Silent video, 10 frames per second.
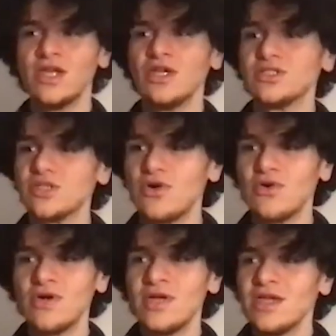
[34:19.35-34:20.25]

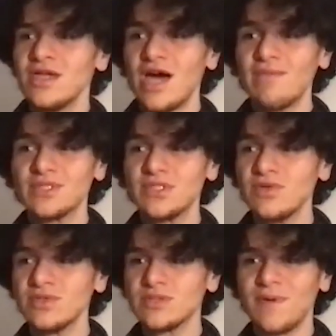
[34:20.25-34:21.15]
So I'm so
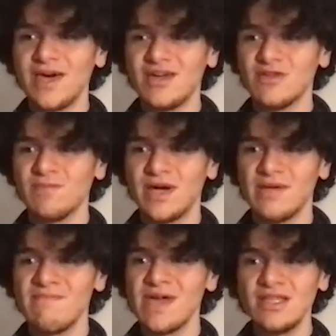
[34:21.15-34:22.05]
inspired by
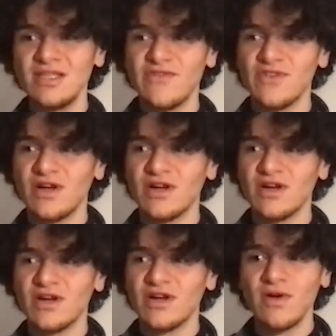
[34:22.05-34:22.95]
many different
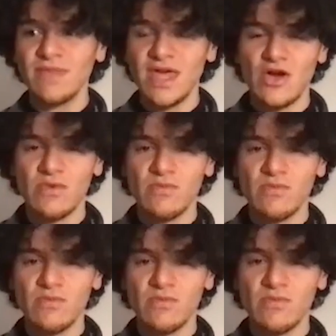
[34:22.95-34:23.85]
artists from the Arab world.